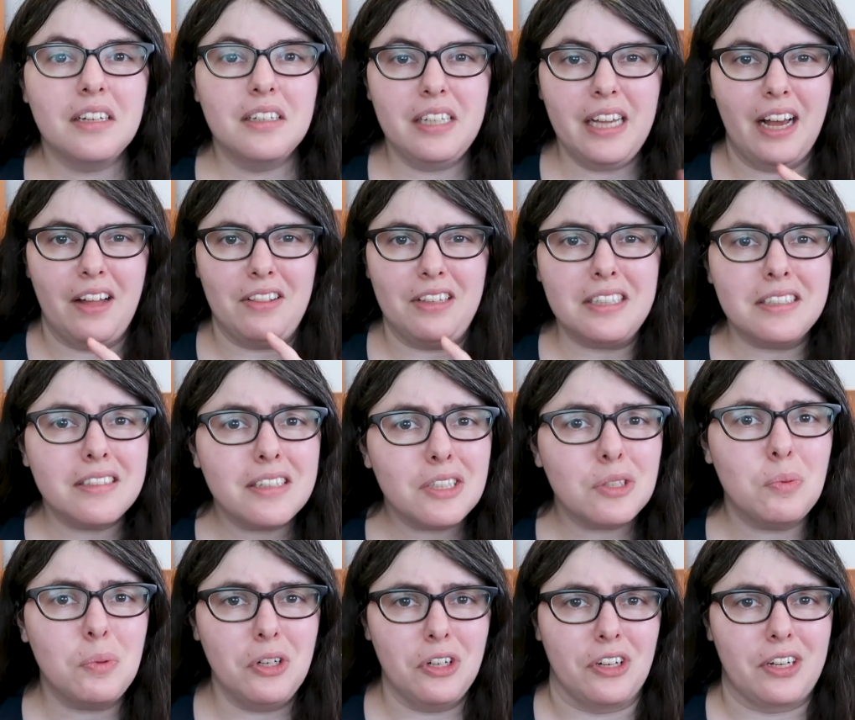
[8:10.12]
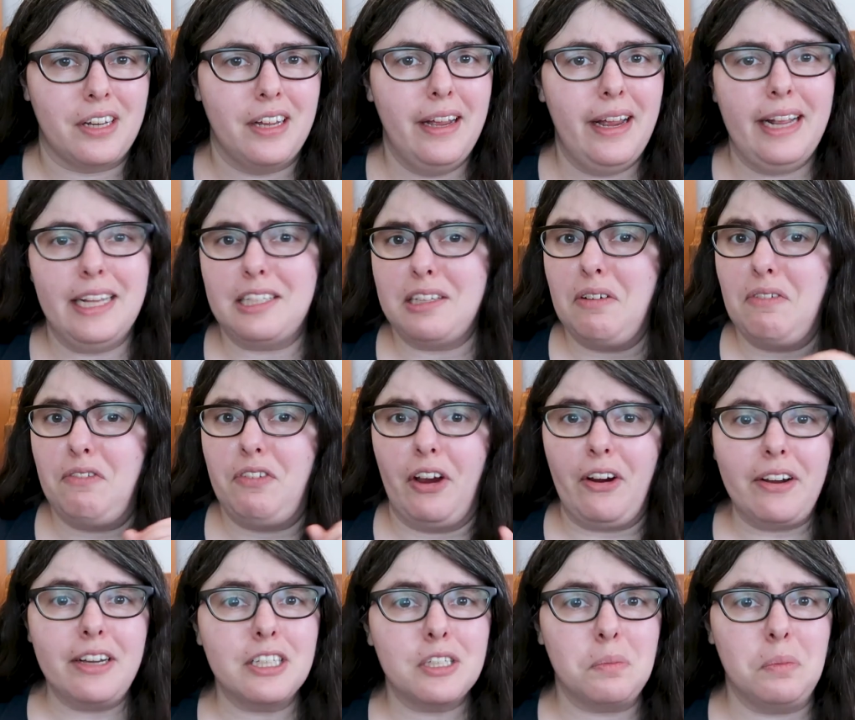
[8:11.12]
Because yeah, this does work. It's
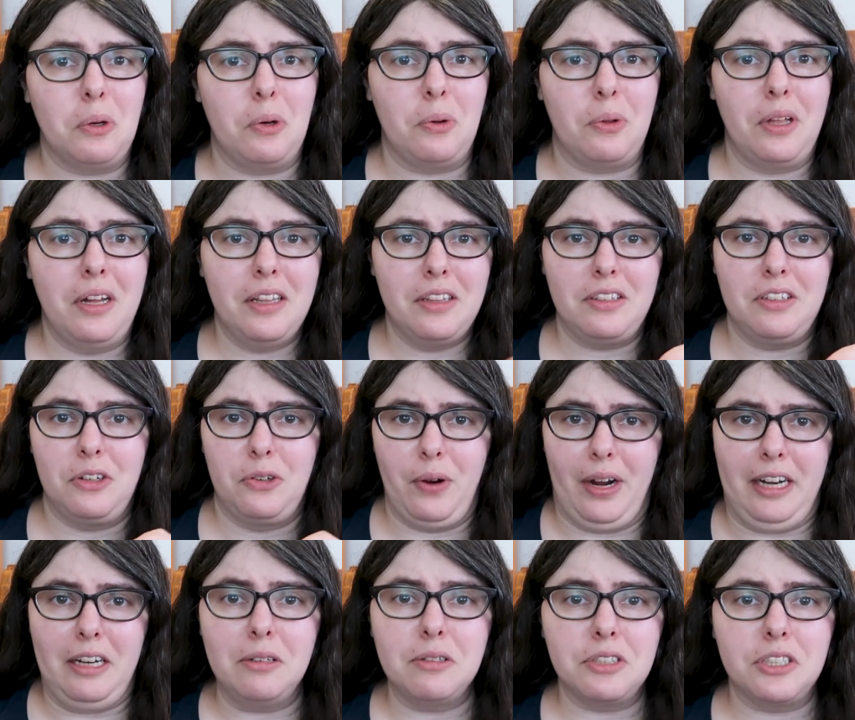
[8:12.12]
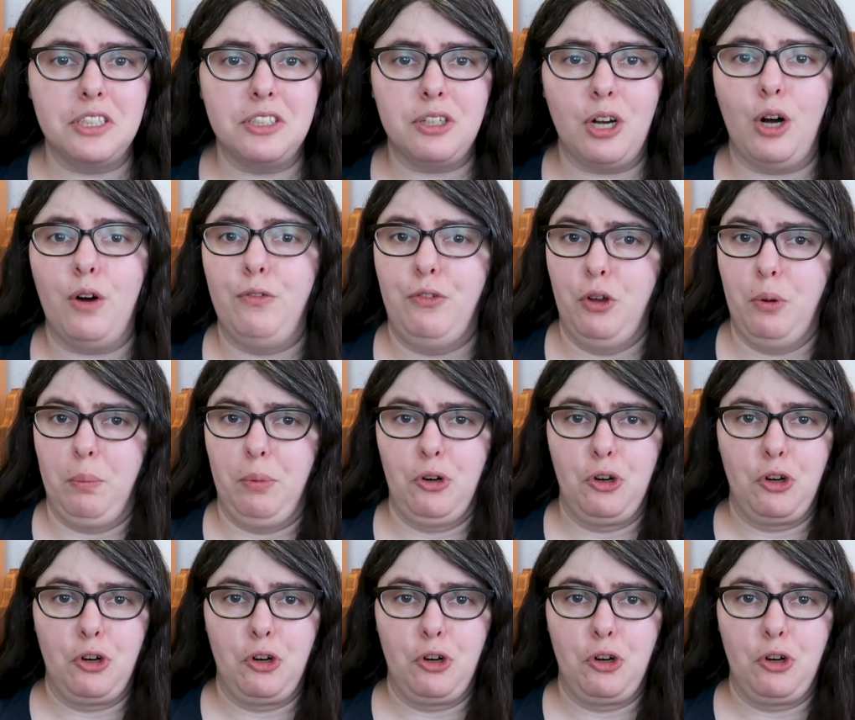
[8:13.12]
very smooth. The granules dissolved